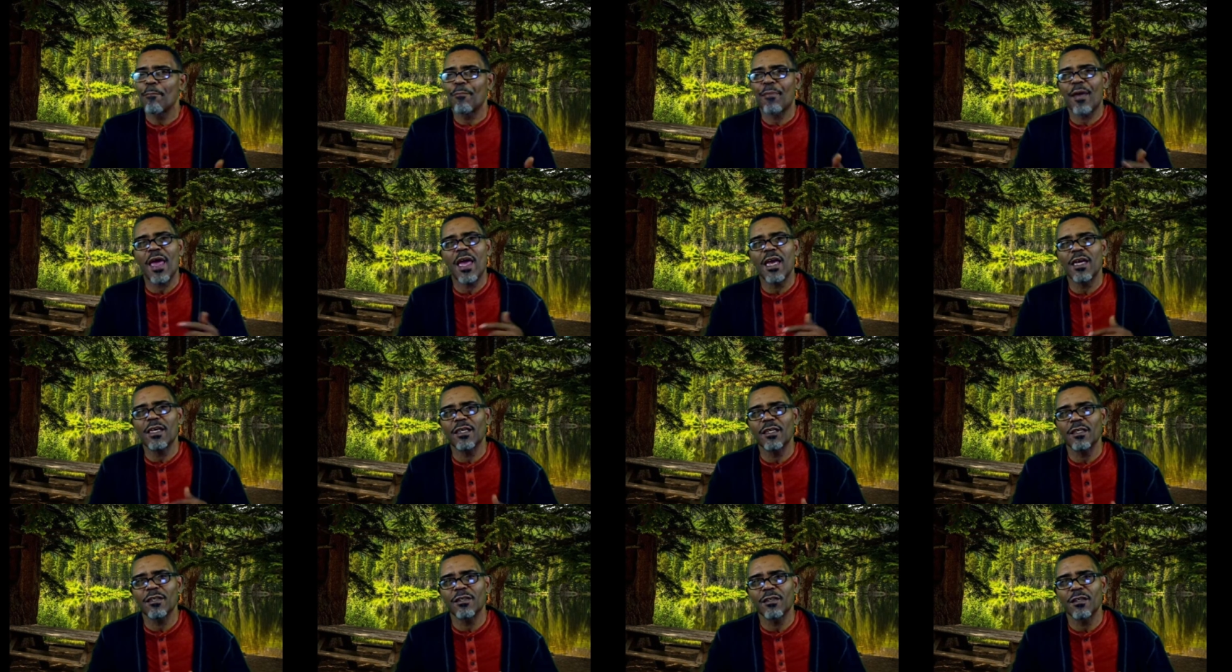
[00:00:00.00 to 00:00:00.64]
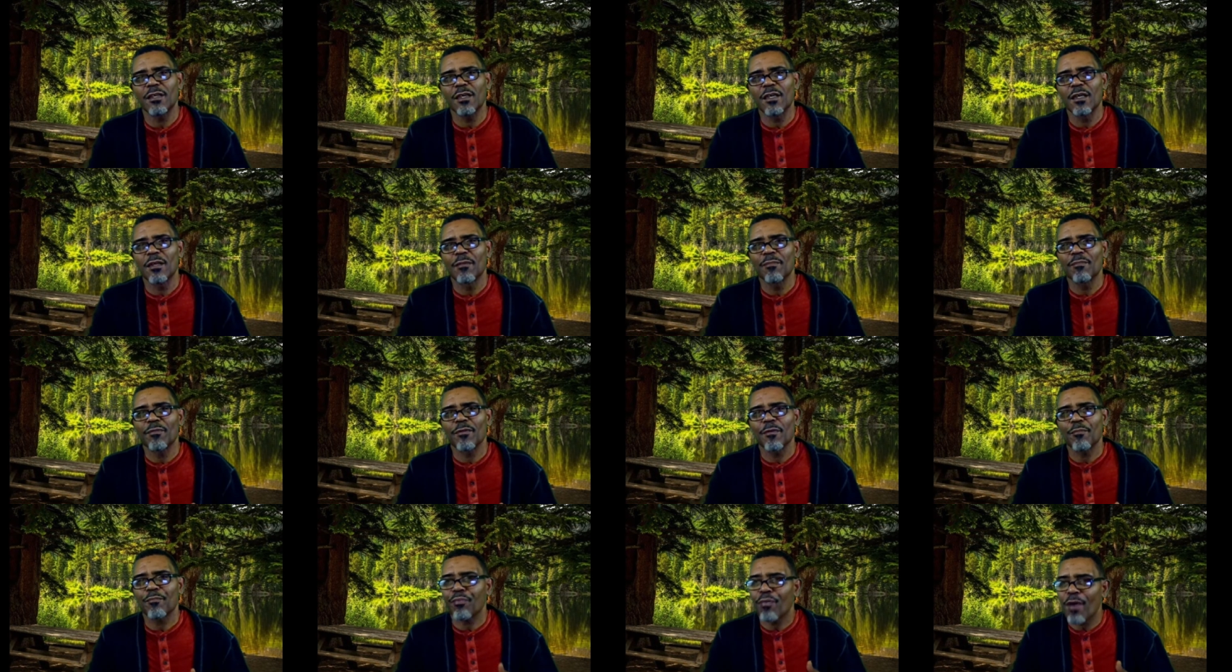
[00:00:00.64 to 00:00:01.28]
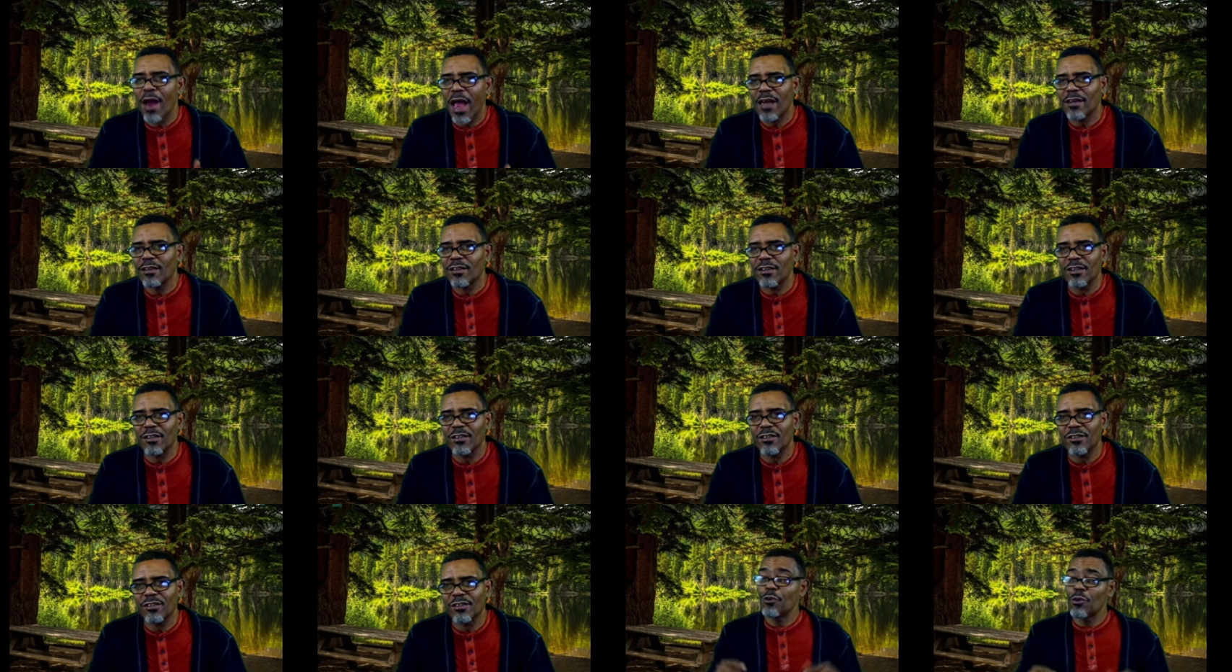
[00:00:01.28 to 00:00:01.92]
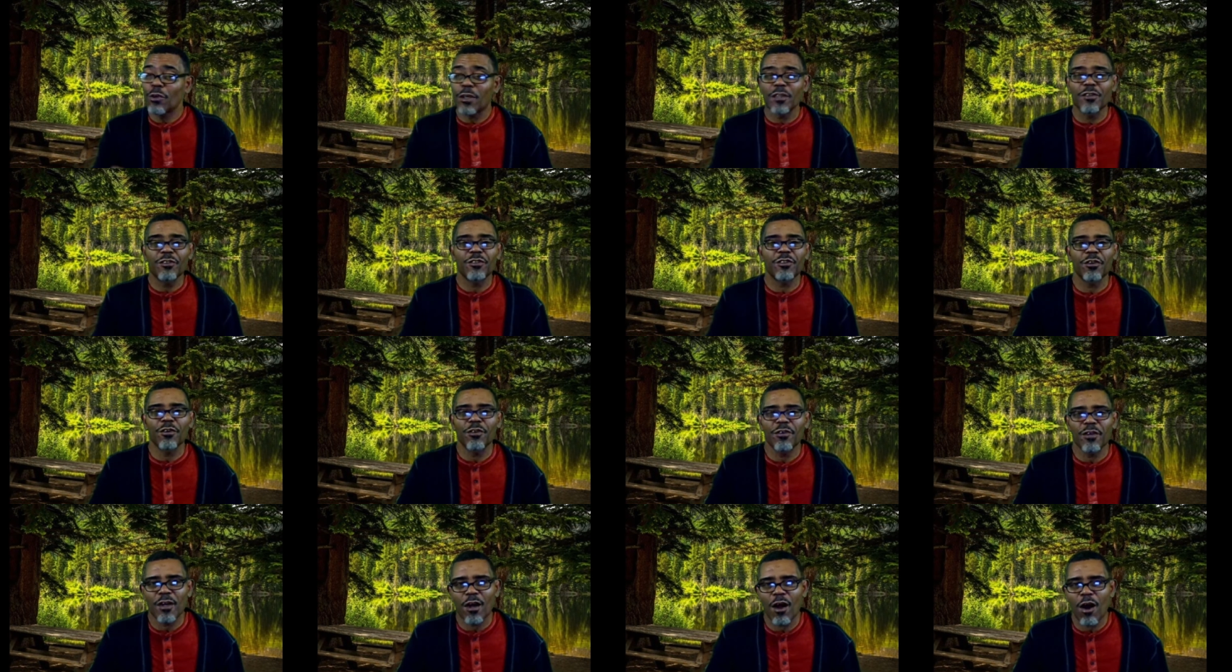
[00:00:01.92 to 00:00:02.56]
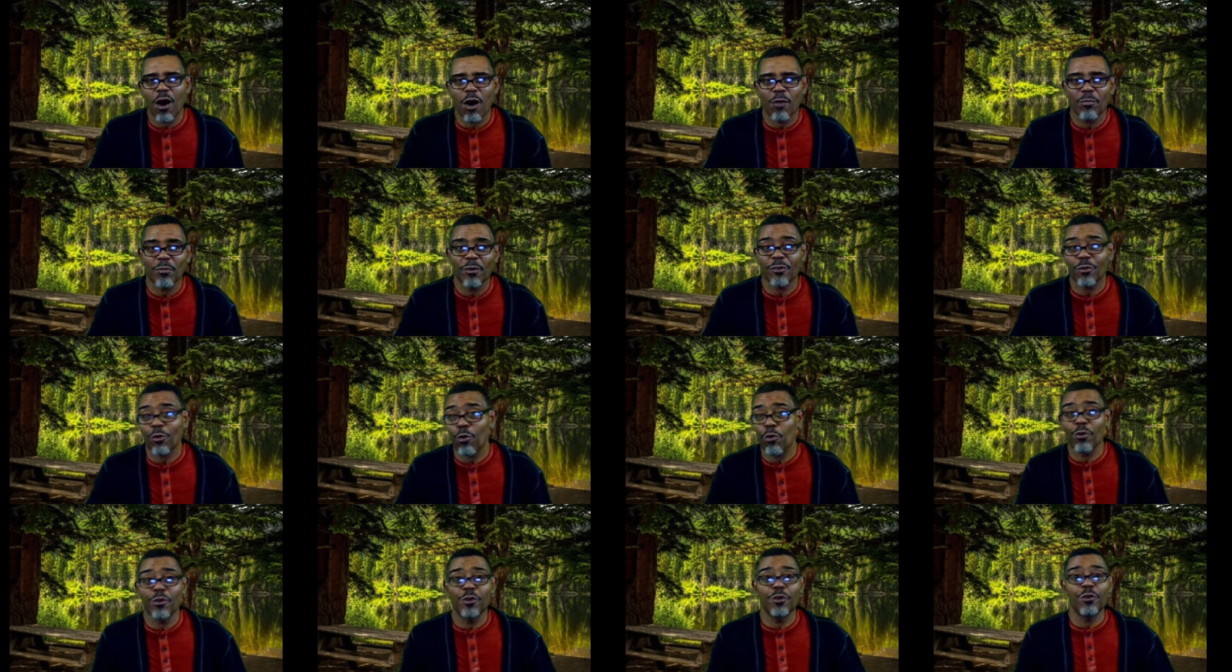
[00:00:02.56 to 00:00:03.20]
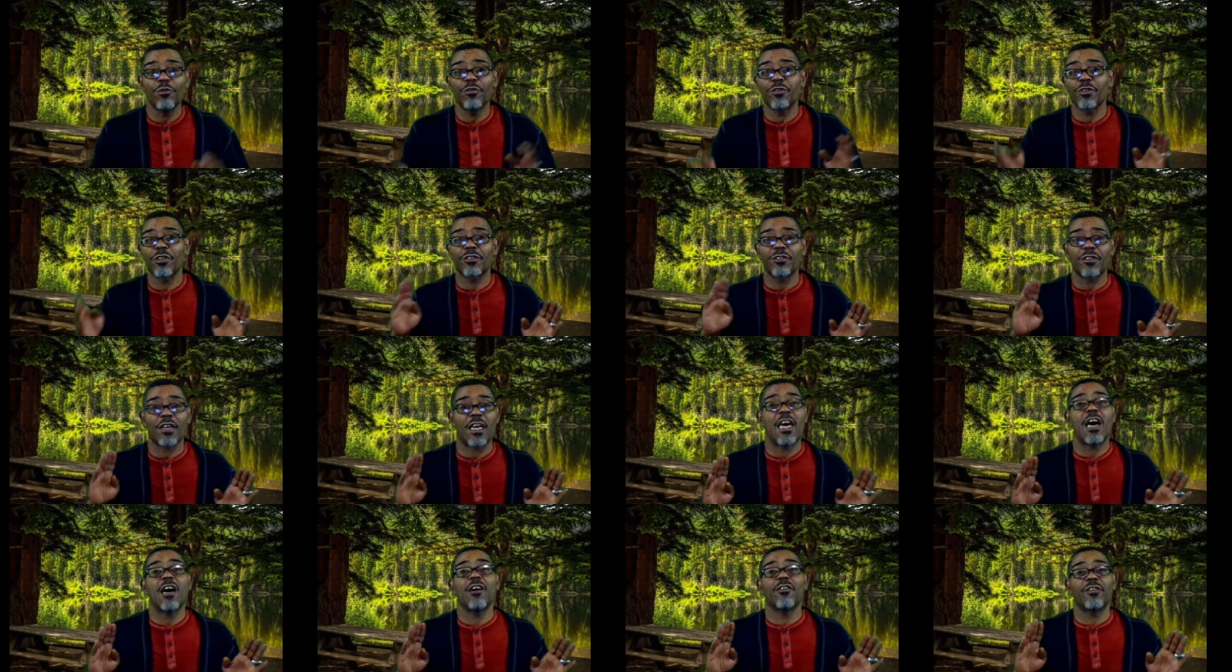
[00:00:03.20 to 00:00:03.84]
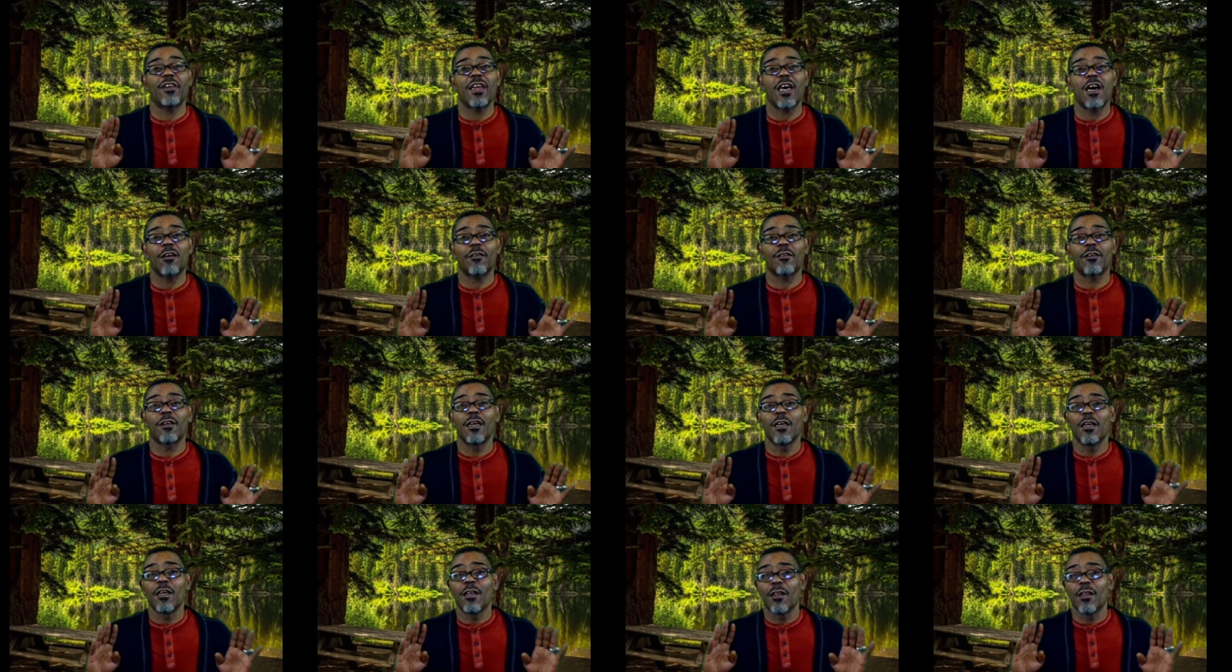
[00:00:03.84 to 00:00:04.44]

pagan practice, you considered it harmless, or you just out and out